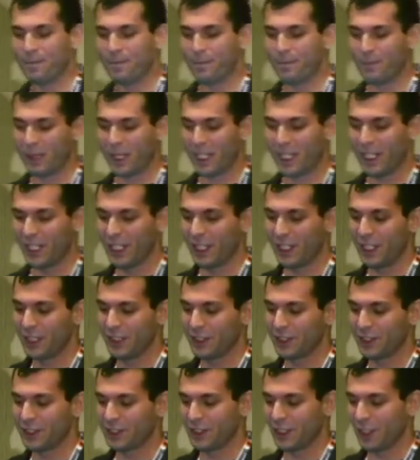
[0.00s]

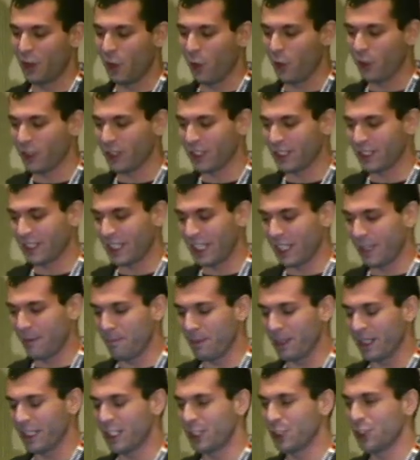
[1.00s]
because all that a
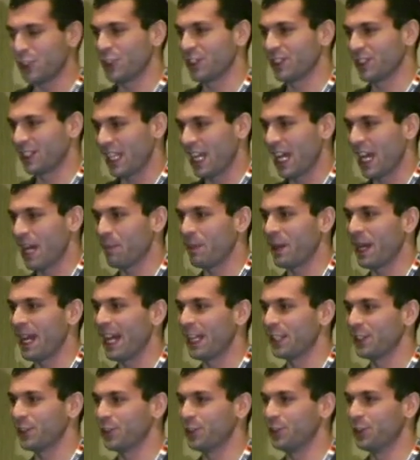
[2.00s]
malicious app
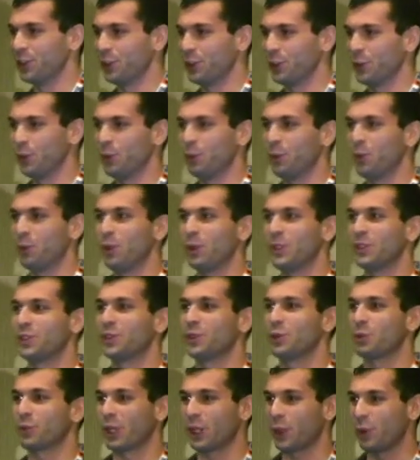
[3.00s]
had to do was
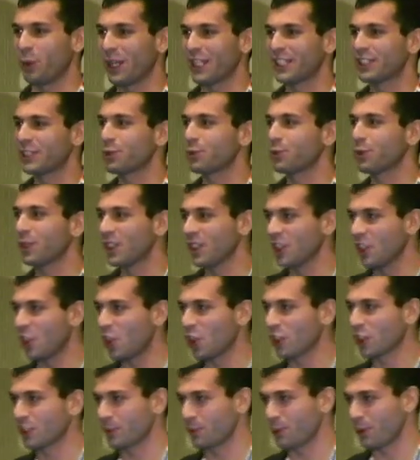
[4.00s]
to request read
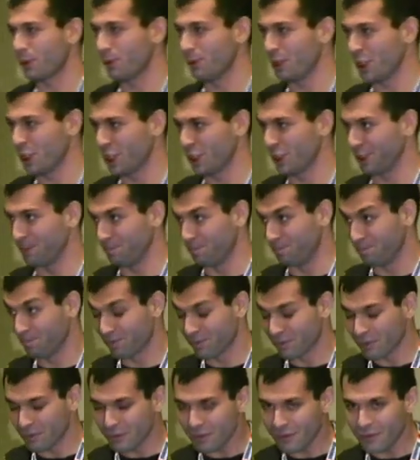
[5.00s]
logs permission.
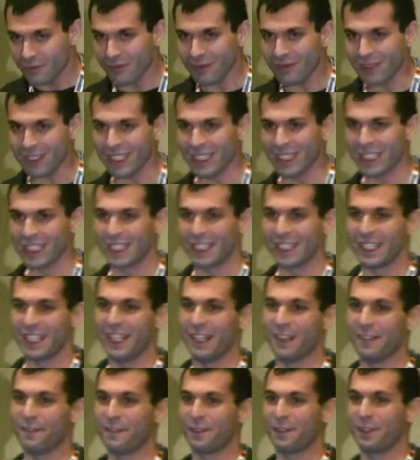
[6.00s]

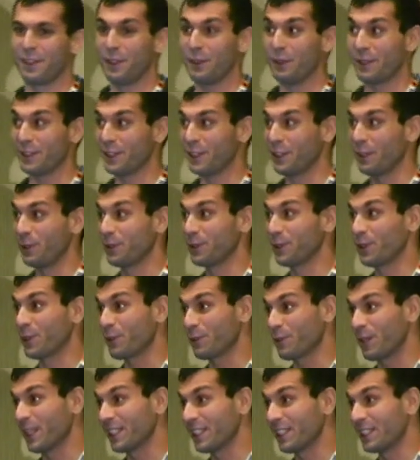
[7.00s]
If you as a user
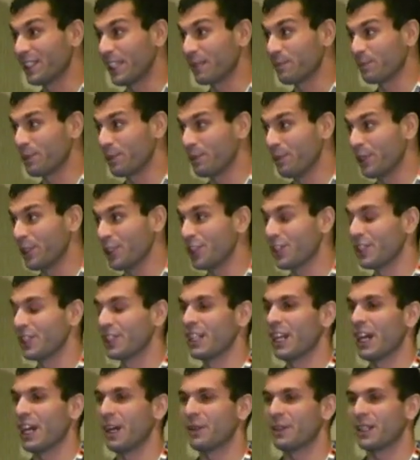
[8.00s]
granted that
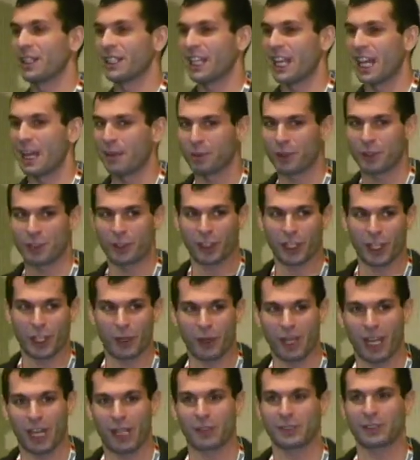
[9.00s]
permission, now that app could
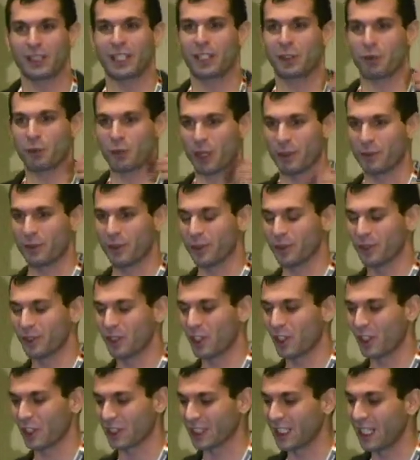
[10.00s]
go out and grab those
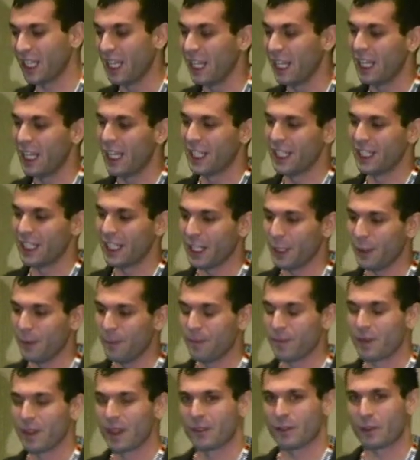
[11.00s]
logs. Now,
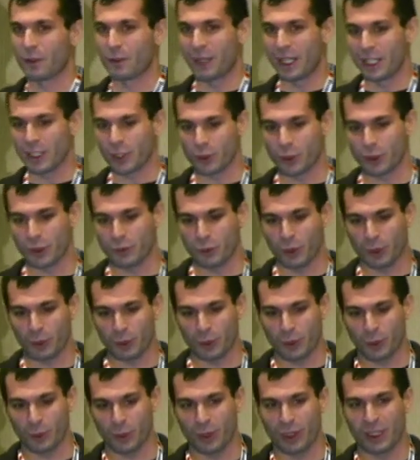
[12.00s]
from Android
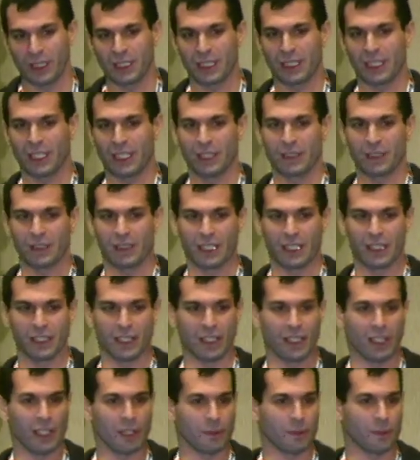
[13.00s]
4.1 and
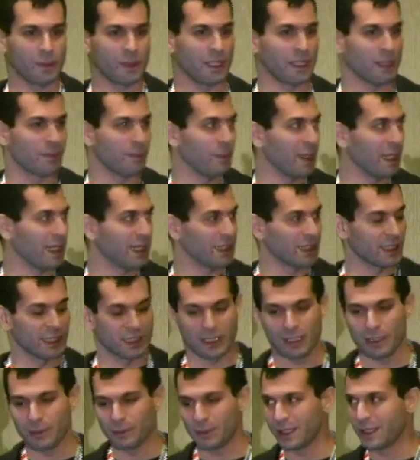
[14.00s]
up, it made it a
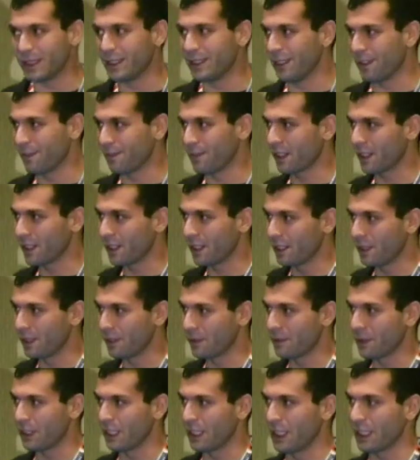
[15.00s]
little
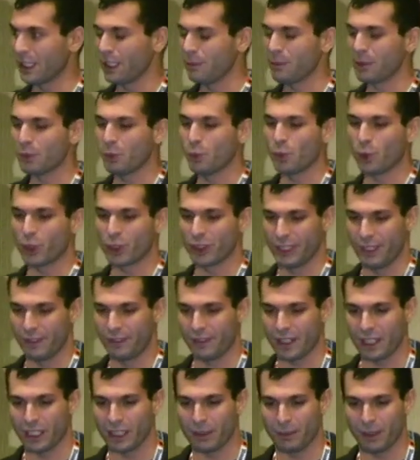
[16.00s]
bit more
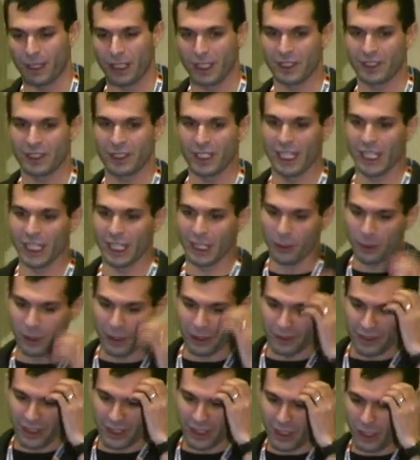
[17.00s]
difficult, because now,
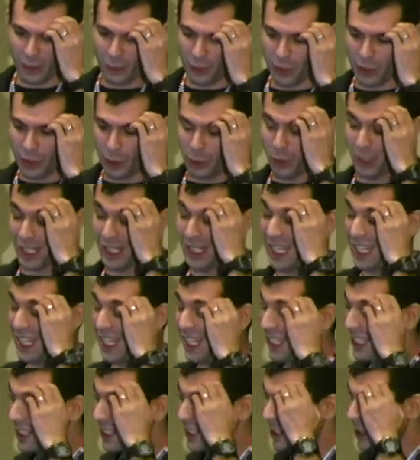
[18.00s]
even though you
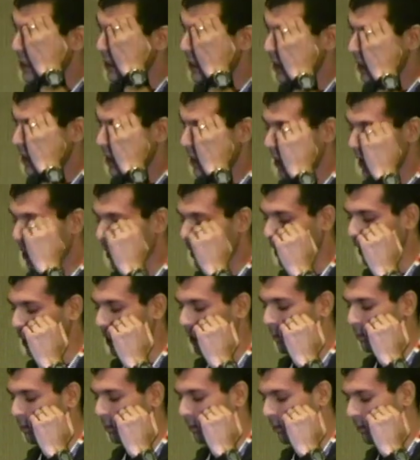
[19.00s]
can
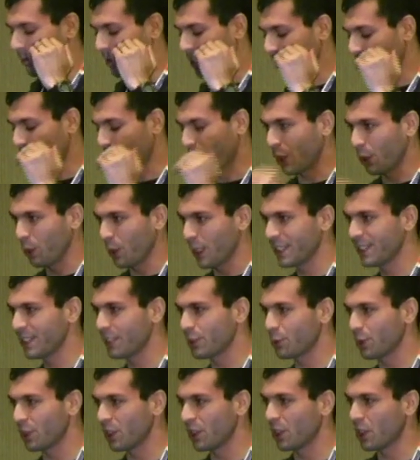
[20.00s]
request
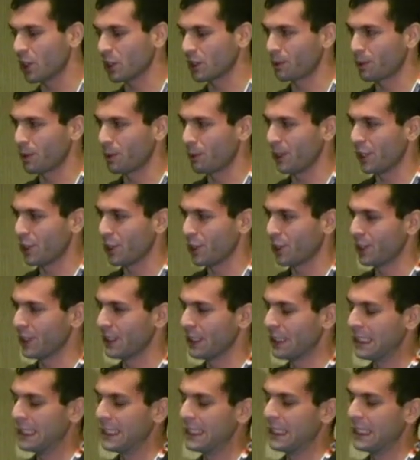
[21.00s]
the read logs permission,